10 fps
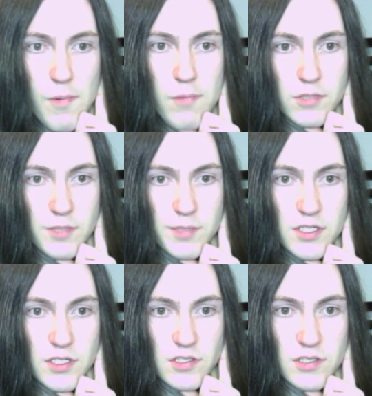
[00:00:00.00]
Would it be
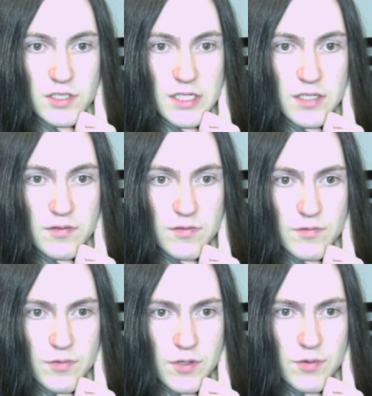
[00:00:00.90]
good to
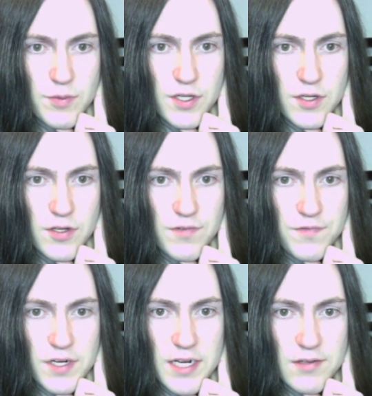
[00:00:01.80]
what would be a good
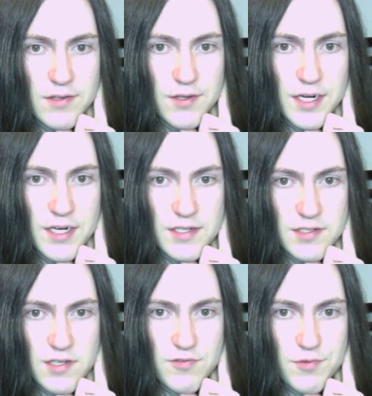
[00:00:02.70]
free download editing
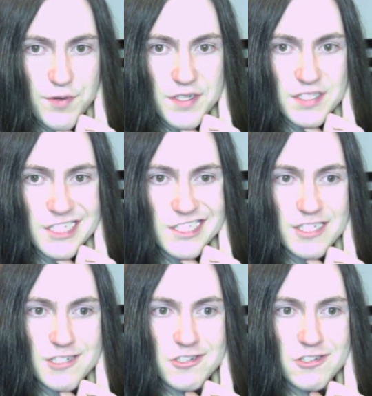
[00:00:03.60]
software that's easy
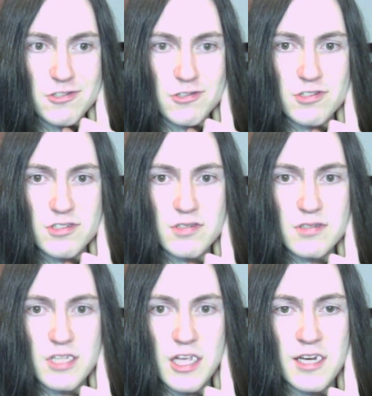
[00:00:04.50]
to use
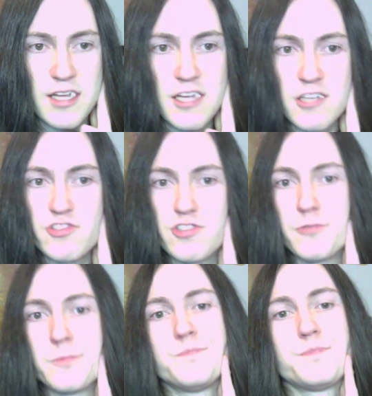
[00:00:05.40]
and get used to?
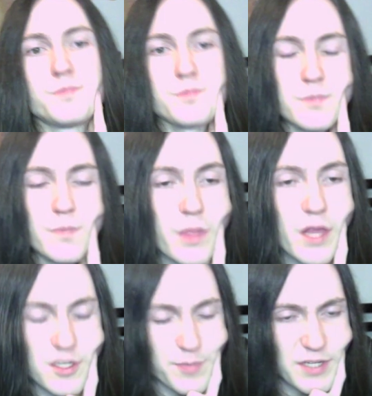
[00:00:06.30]

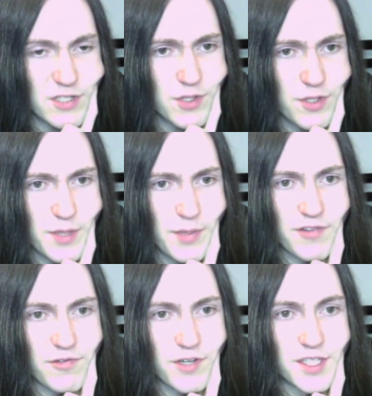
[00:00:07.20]
Depends what you mean by
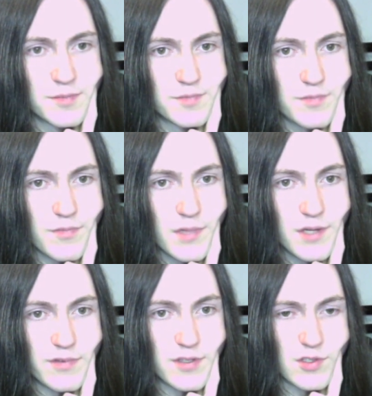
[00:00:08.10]
free.
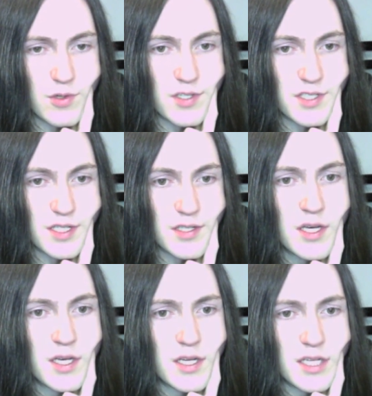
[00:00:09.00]
You can torrent it.
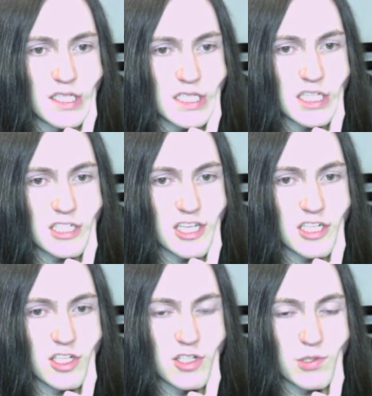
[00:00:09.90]
Easiest thing to
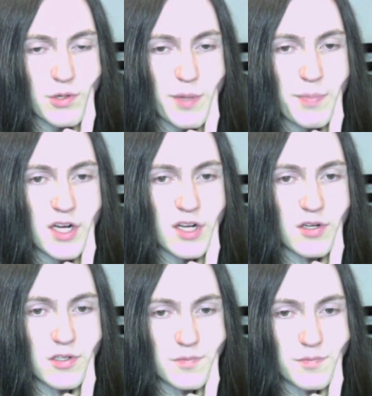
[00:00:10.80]
use would be
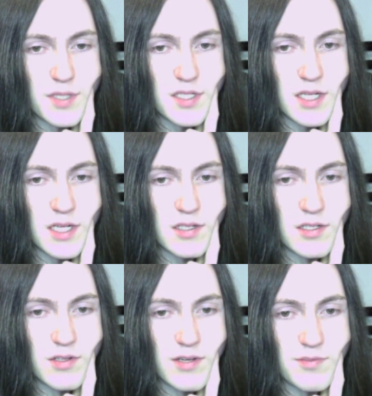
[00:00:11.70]
Pinnacle, but
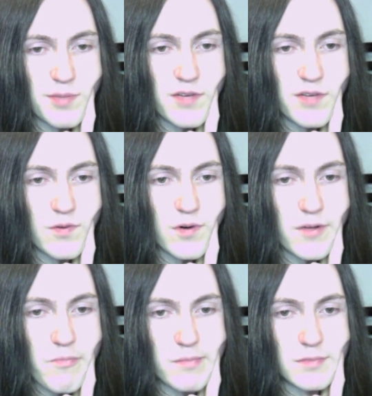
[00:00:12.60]
you have to pay for it.
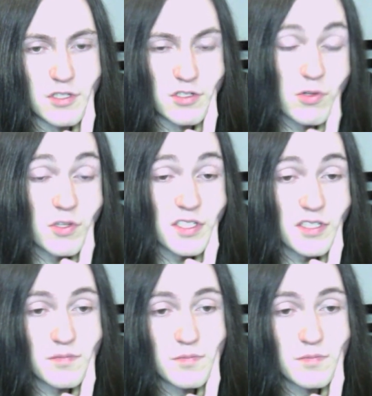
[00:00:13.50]
You can torrent it.